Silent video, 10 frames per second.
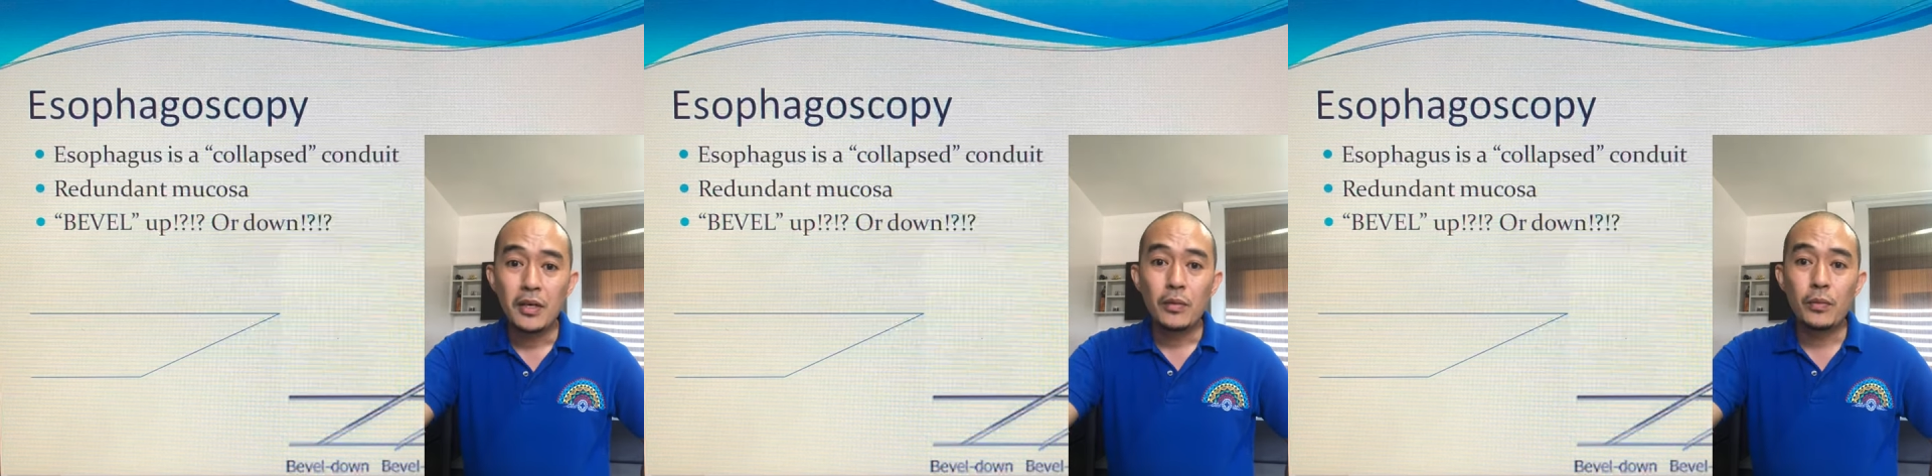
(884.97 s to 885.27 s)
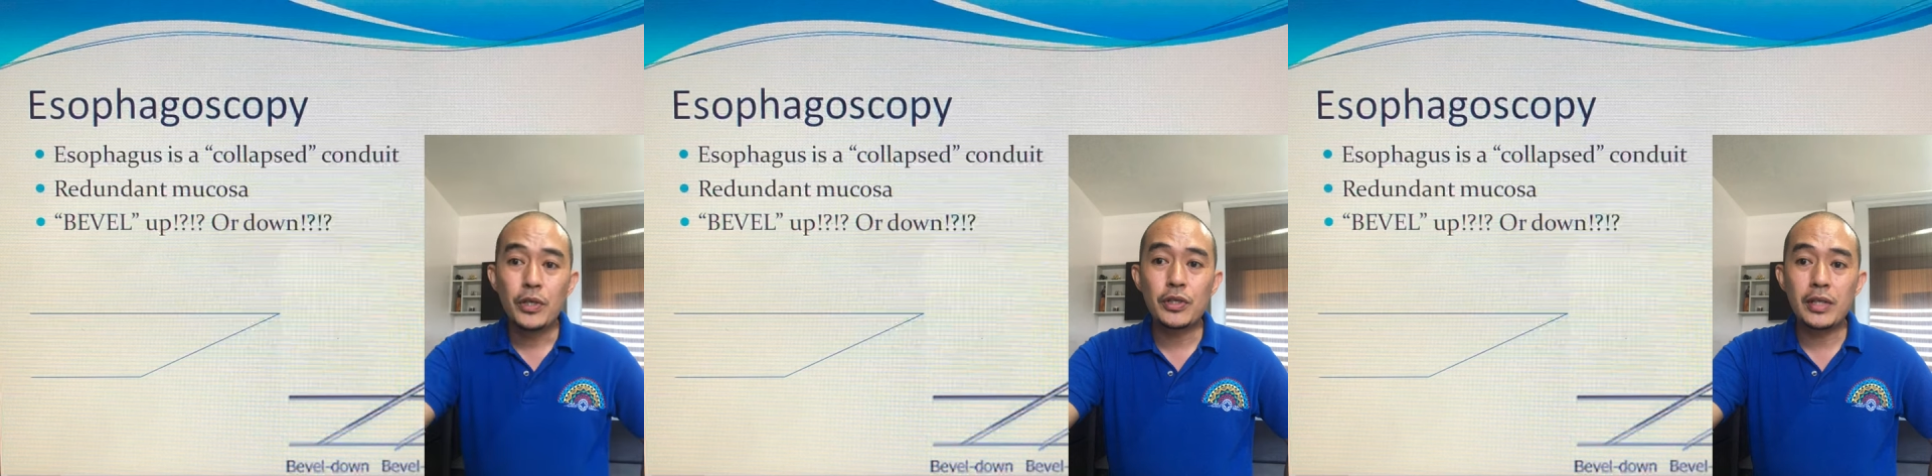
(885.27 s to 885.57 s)

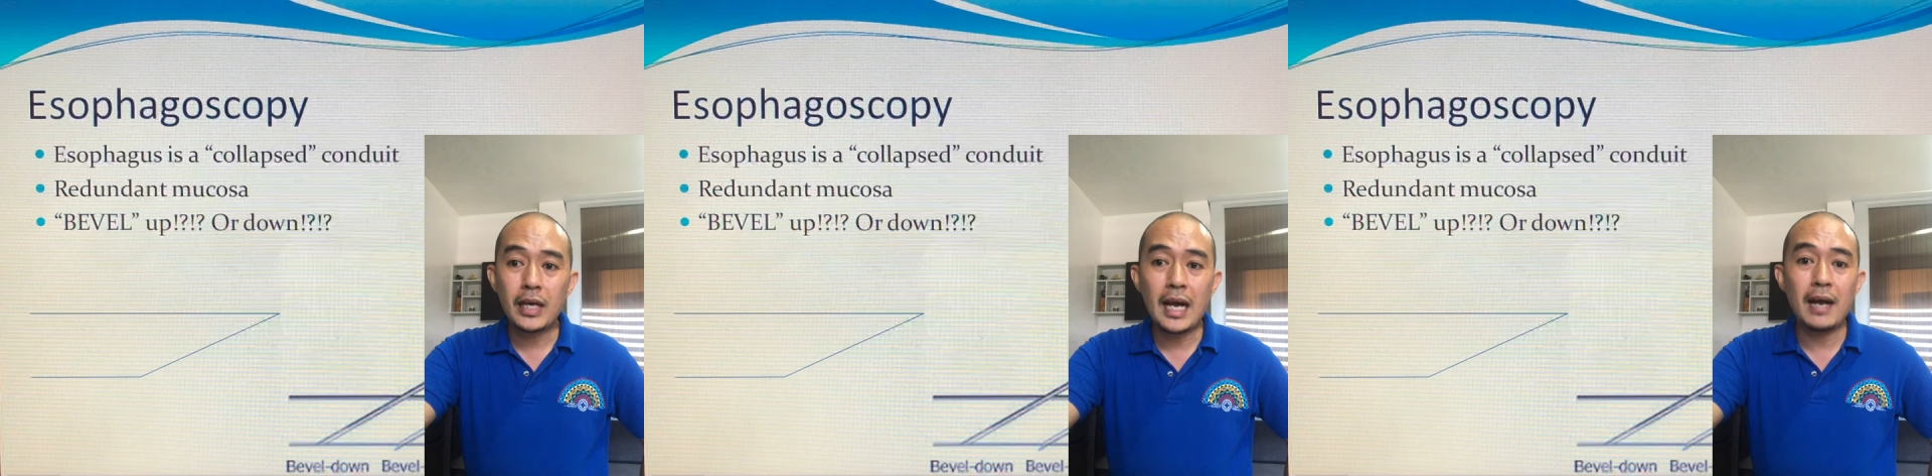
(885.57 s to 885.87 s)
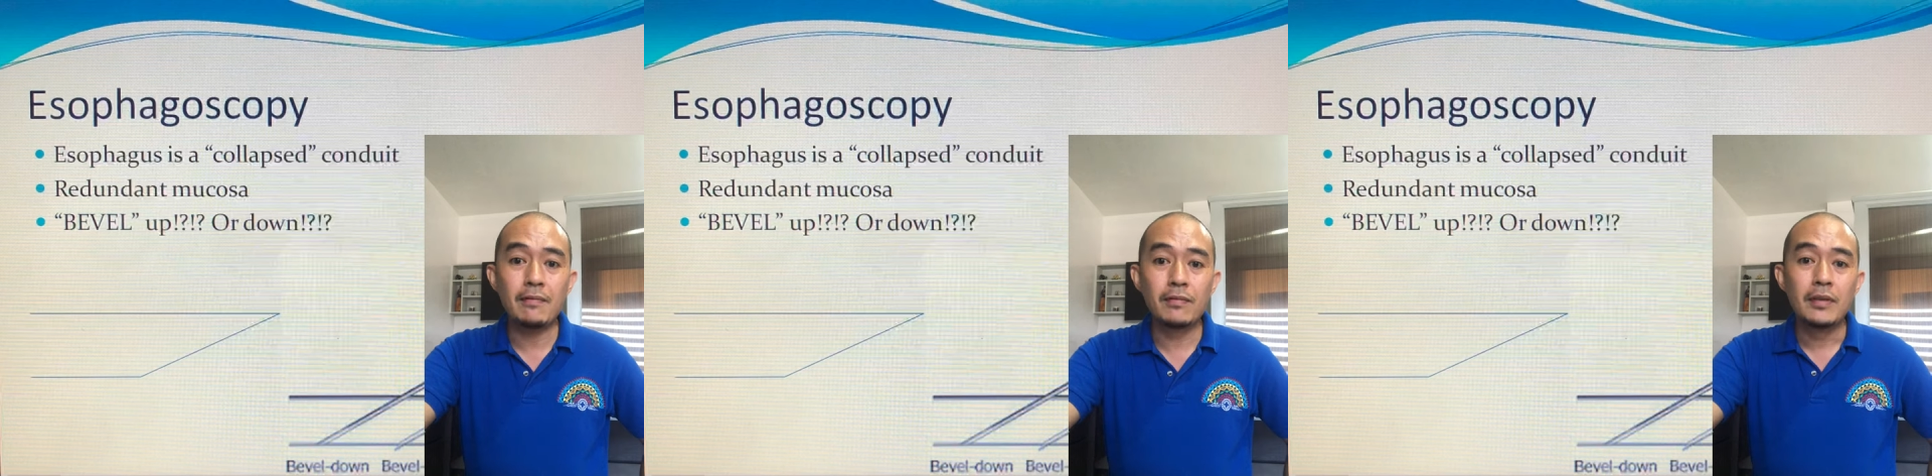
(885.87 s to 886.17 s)
We should
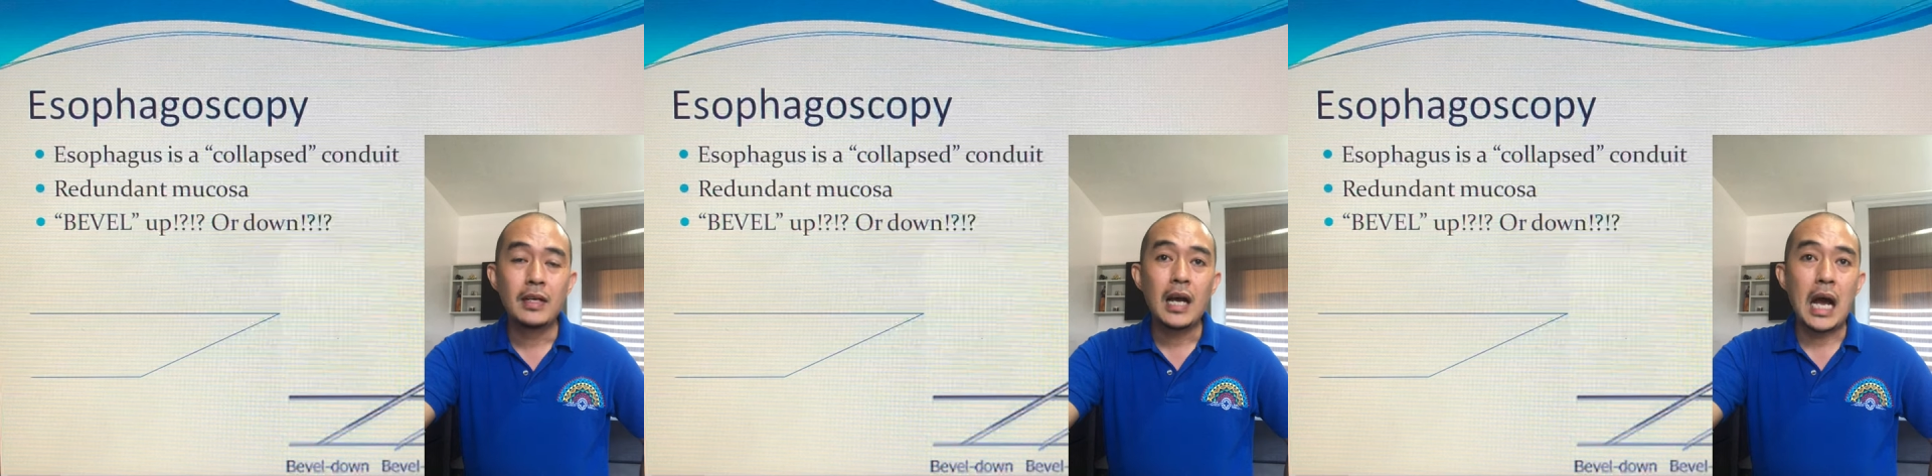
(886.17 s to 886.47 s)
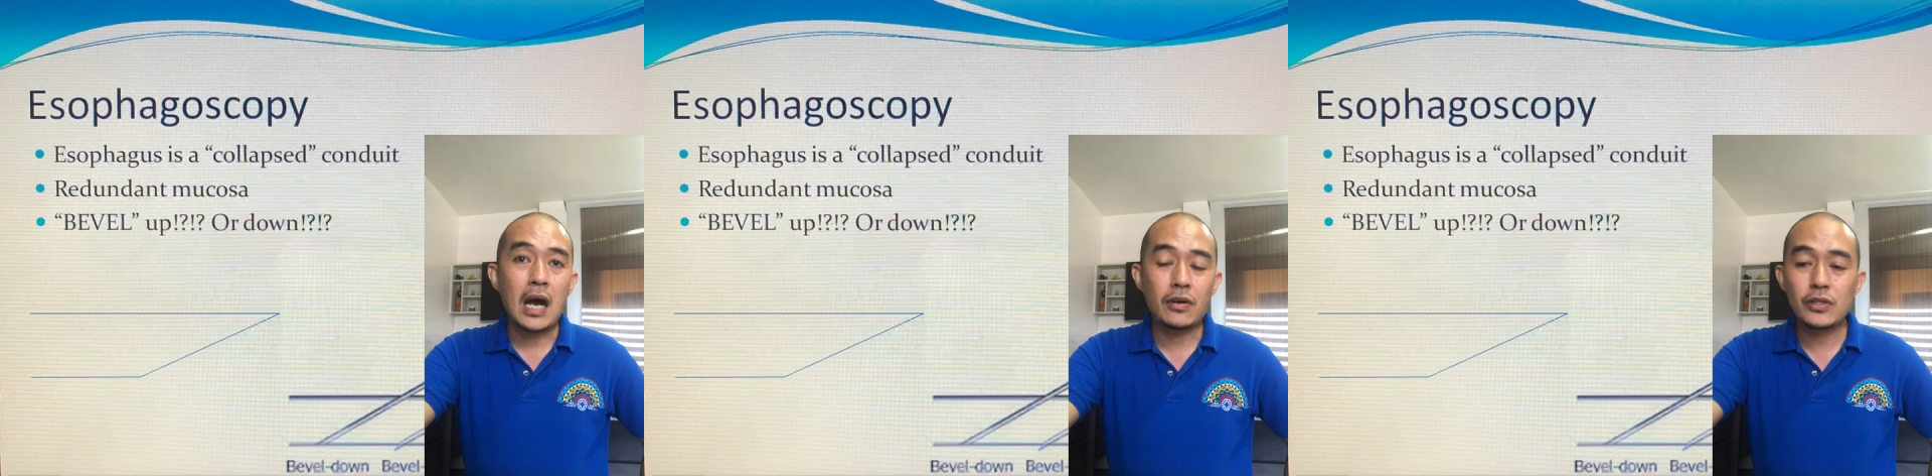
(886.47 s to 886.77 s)
have
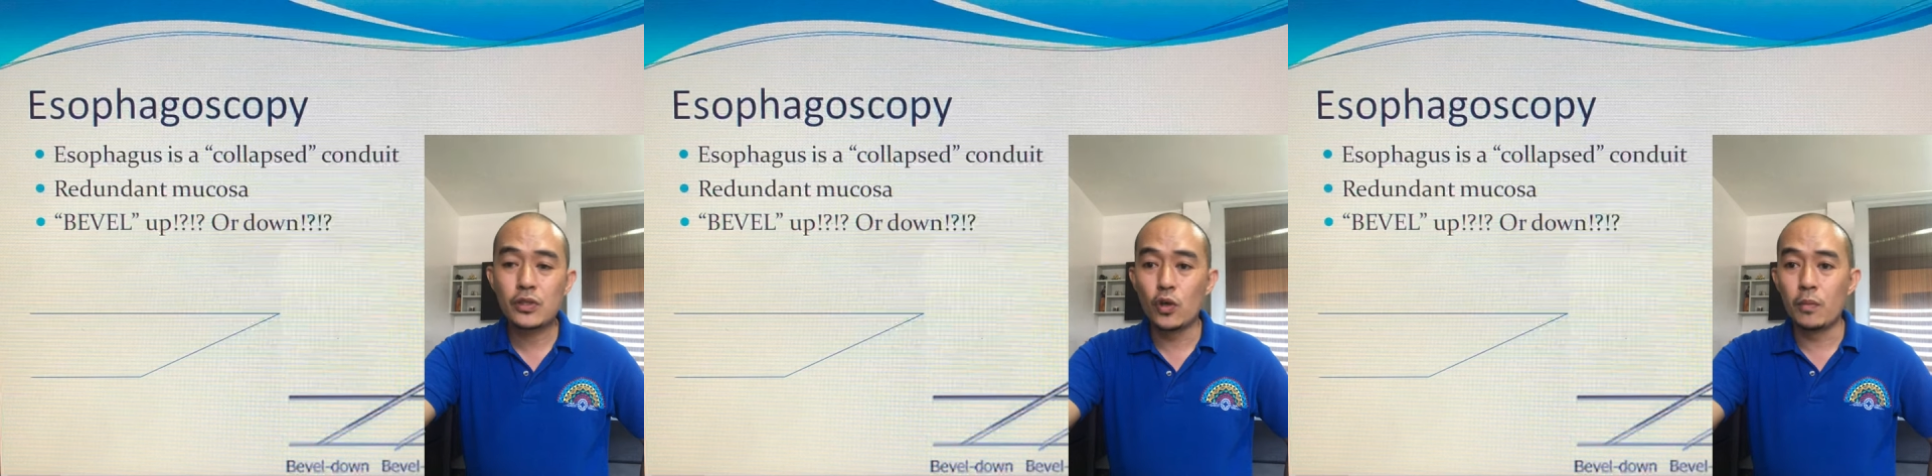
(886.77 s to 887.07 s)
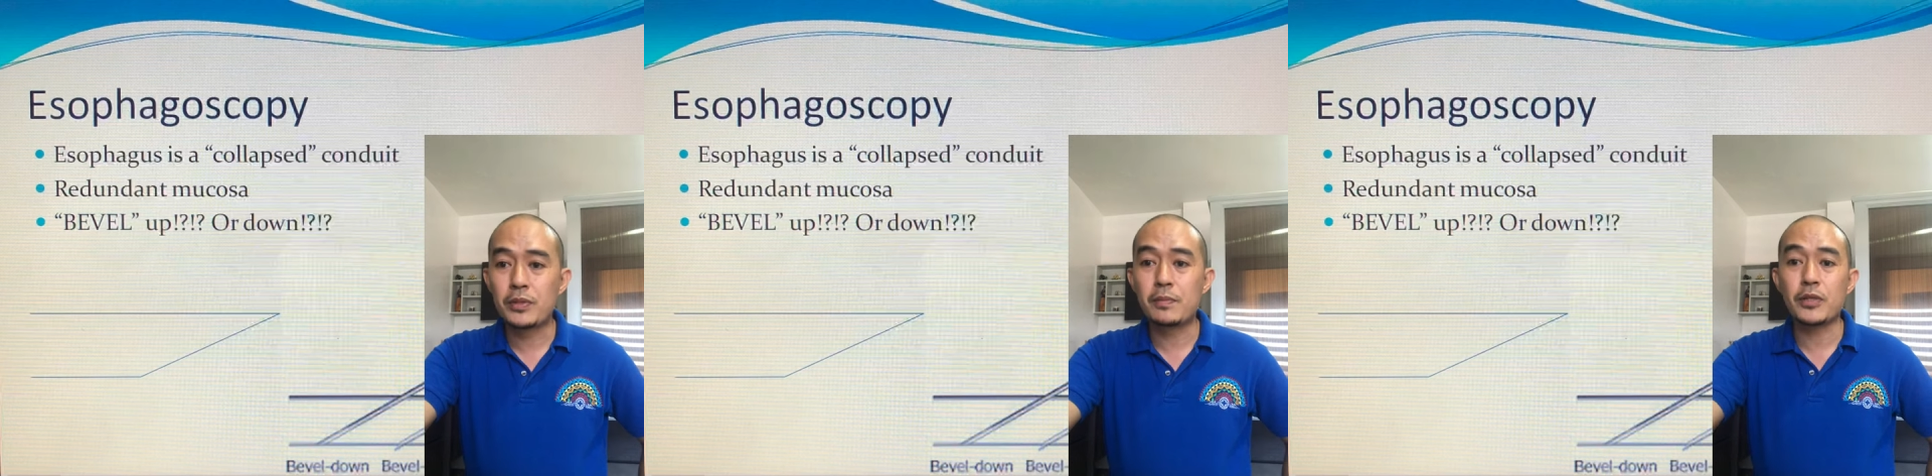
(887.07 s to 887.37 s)
our
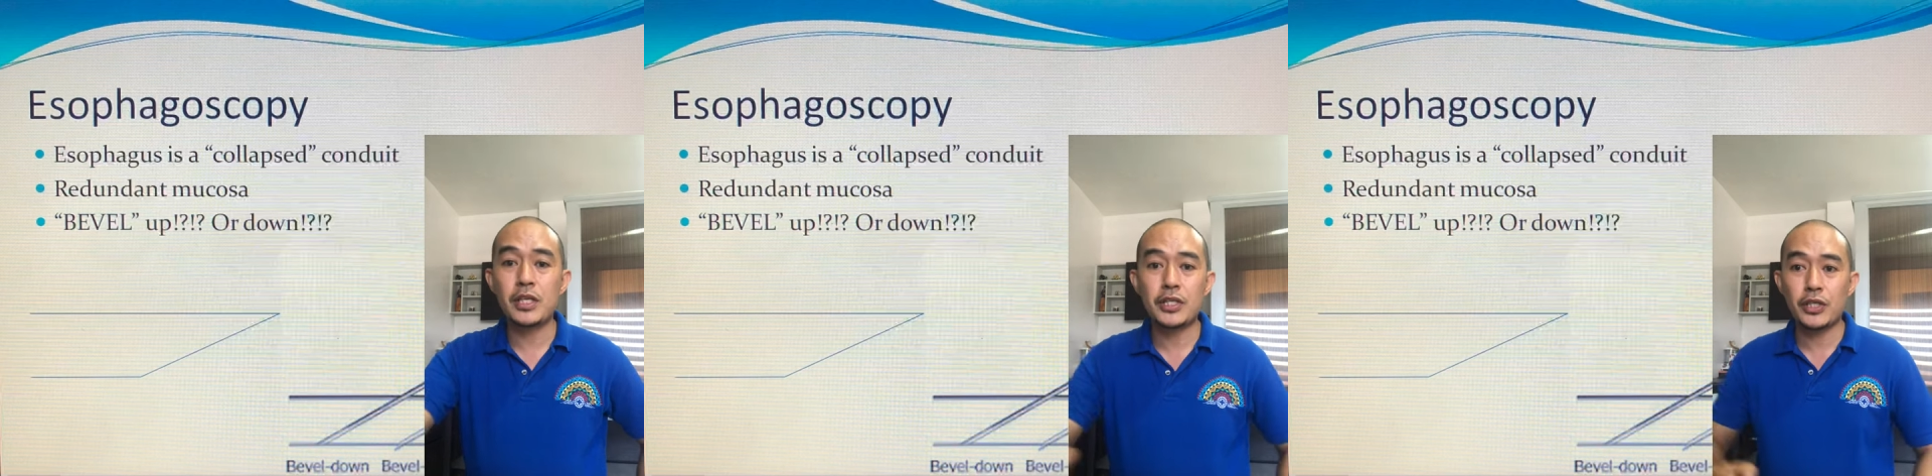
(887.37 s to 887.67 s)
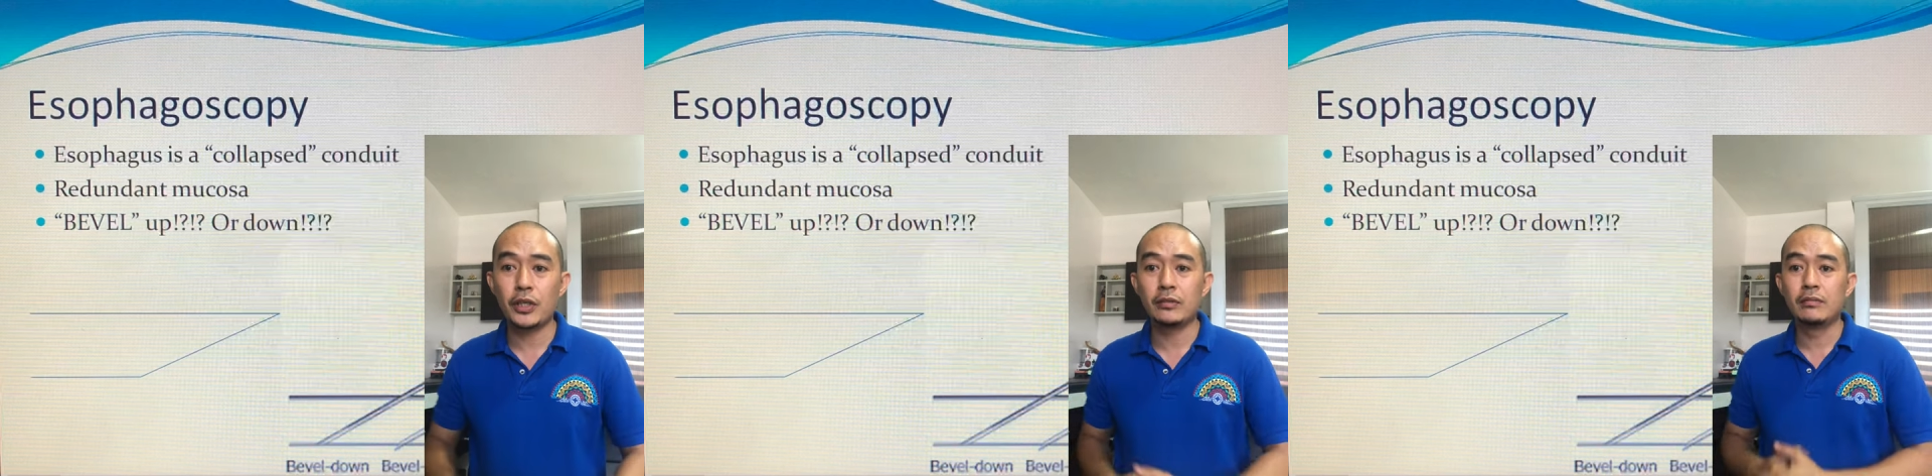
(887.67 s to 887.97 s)
scopes
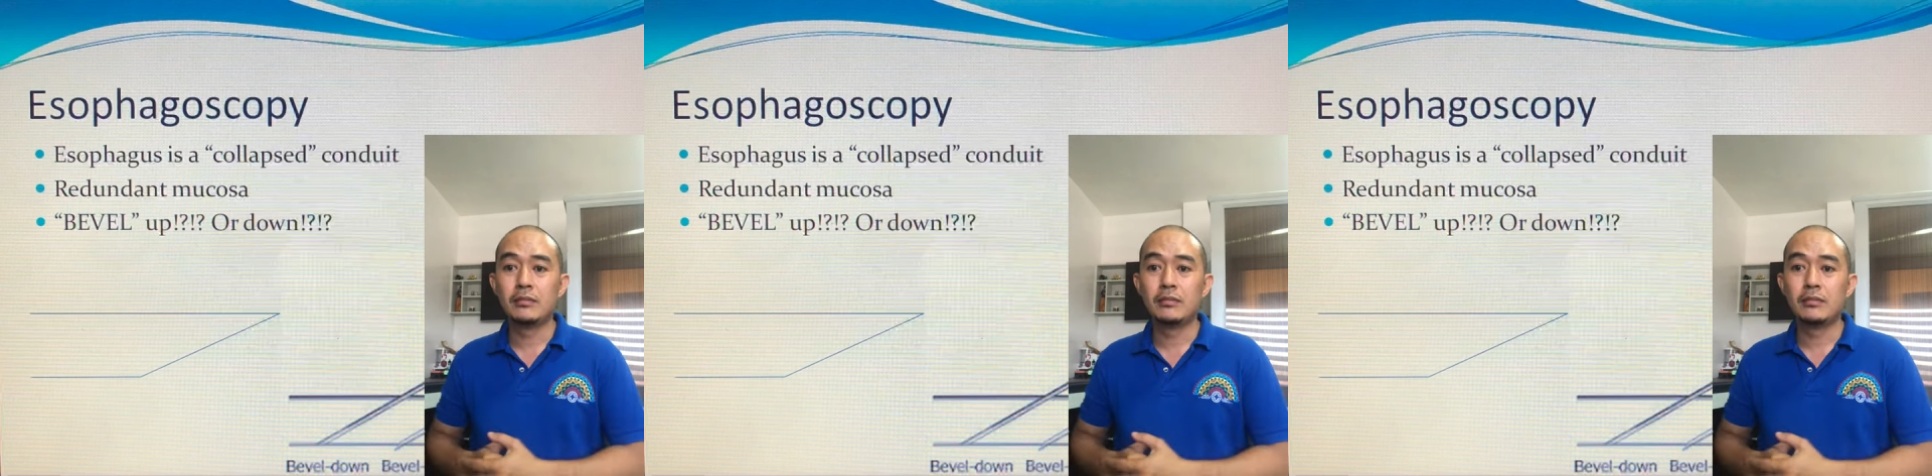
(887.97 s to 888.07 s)
positioned.